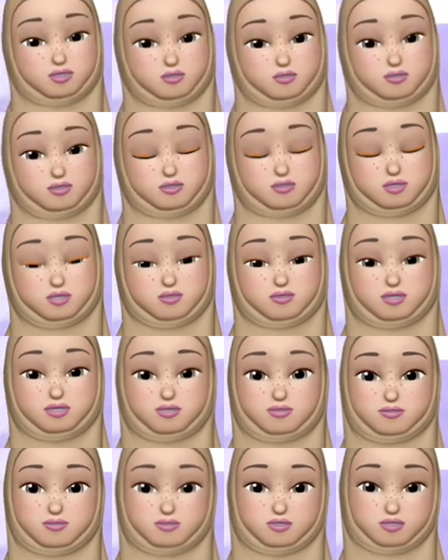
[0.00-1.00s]
is between
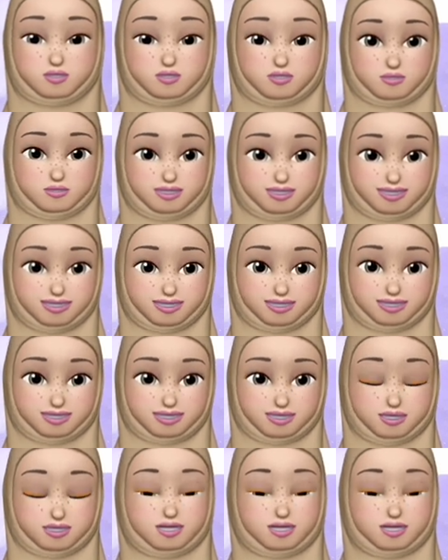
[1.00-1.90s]
1.4 km